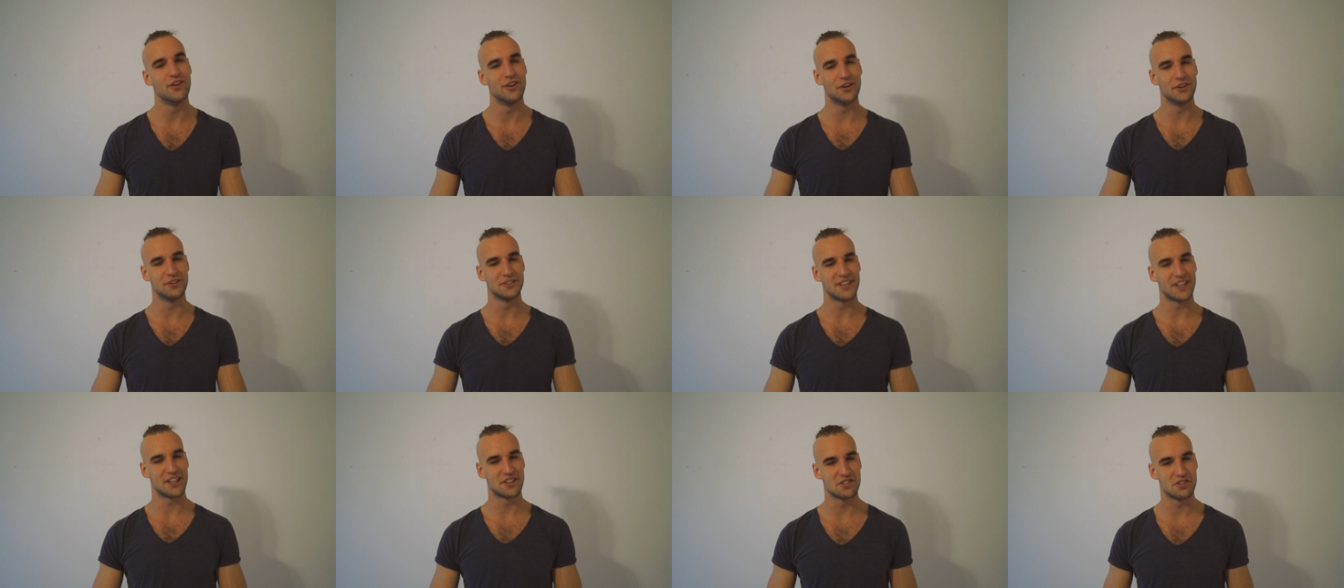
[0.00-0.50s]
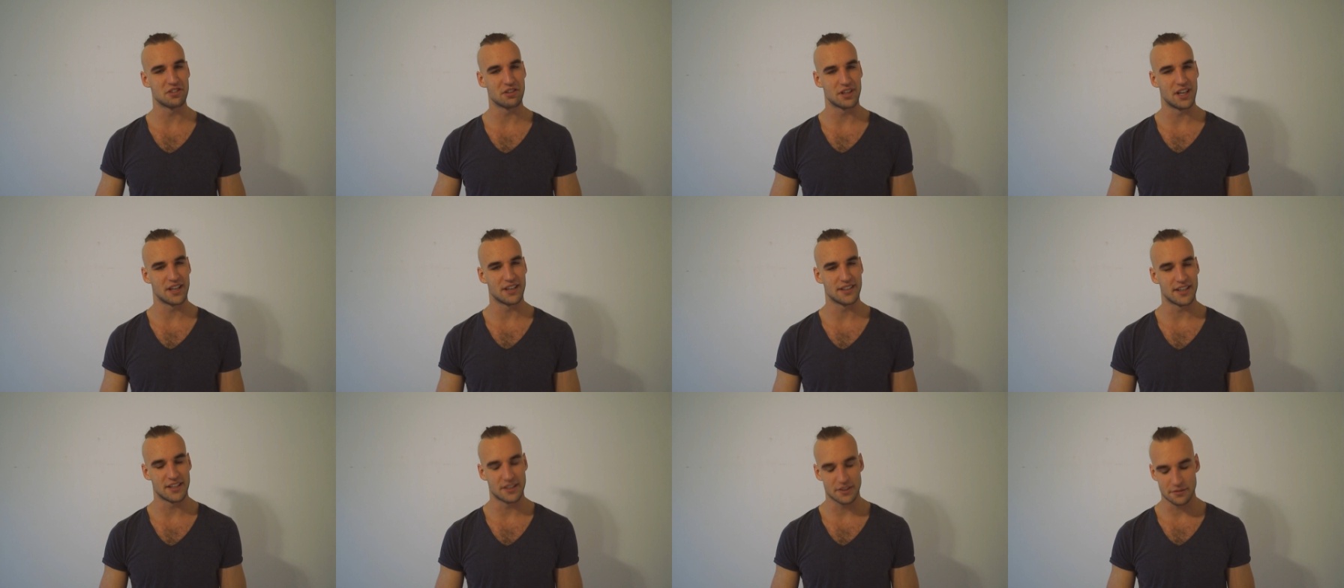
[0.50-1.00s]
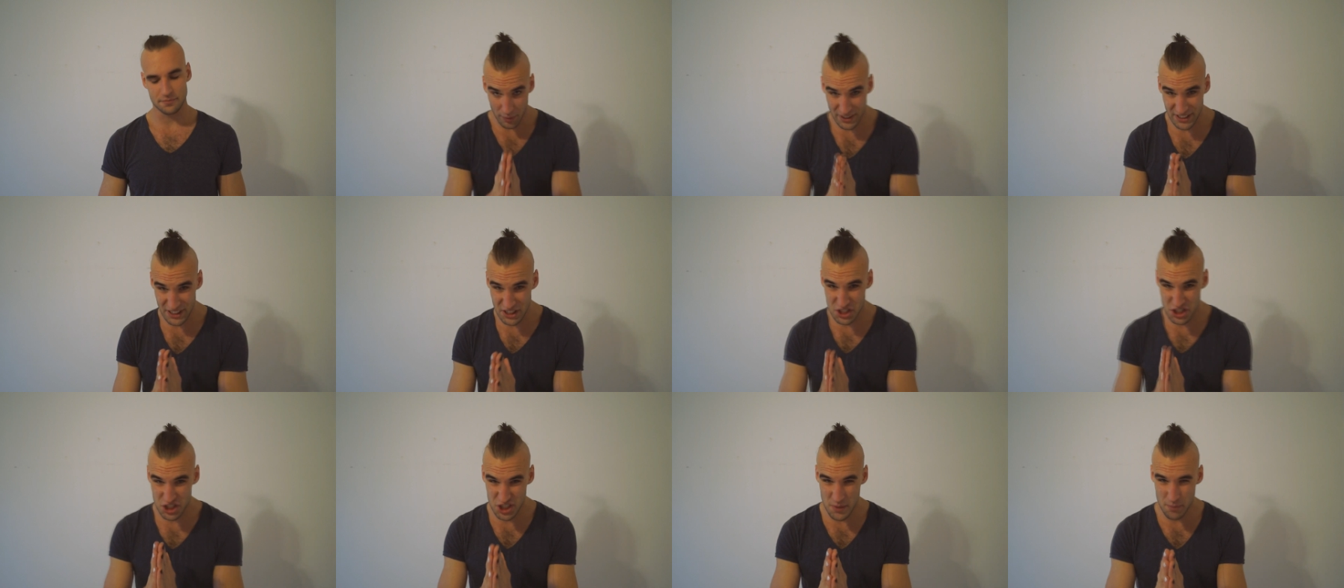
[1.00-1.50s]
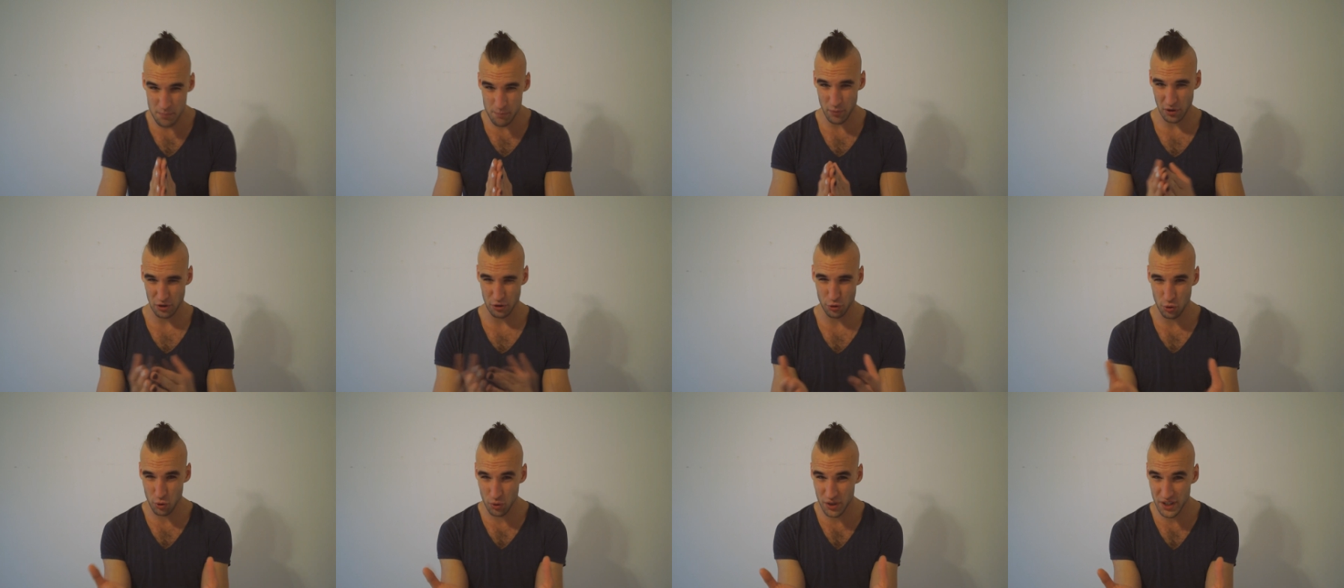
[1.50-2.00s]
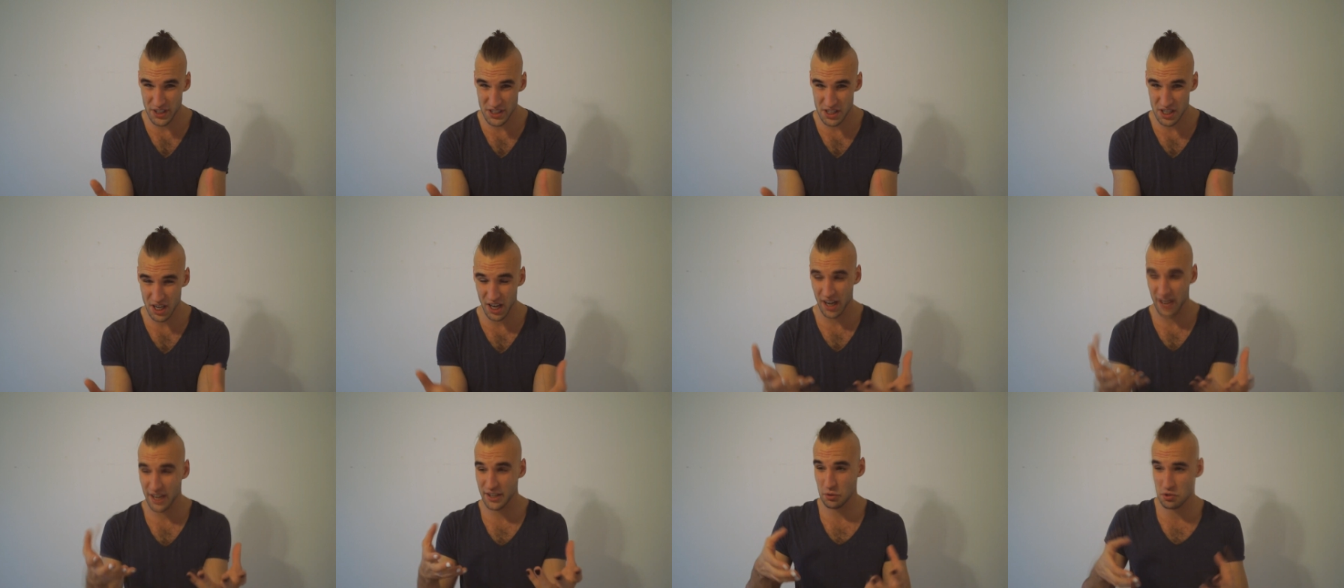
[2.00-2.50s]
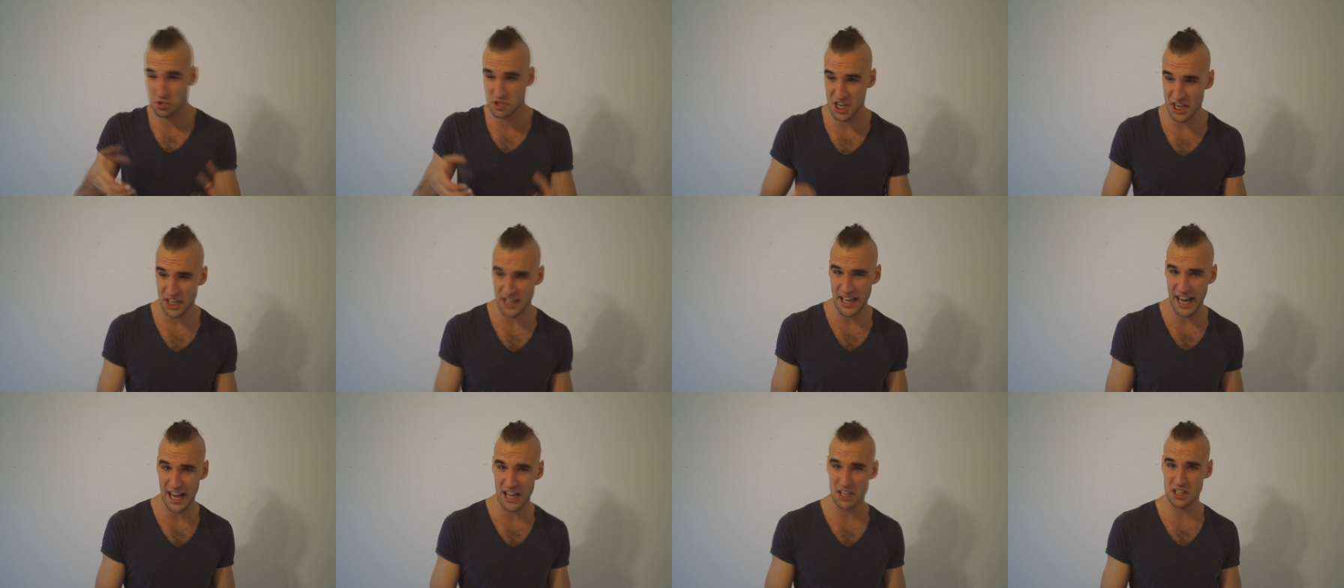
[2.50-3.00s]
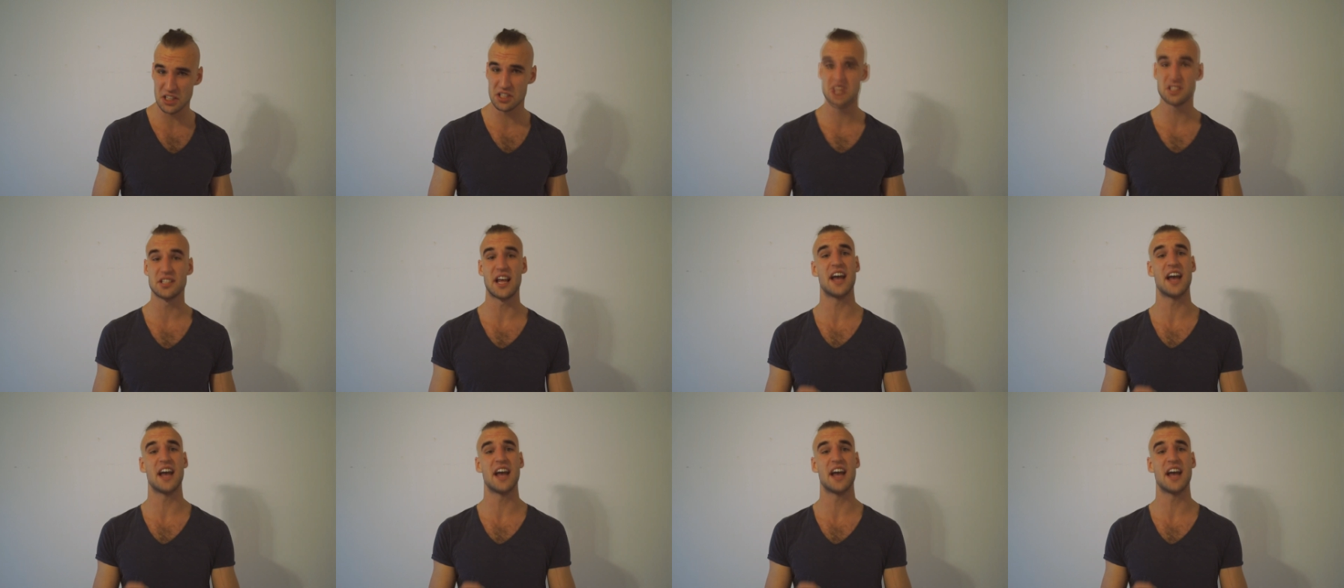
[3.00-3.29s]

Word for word: No, that's not like that. But it's simple. You look in the eye, you shake hands.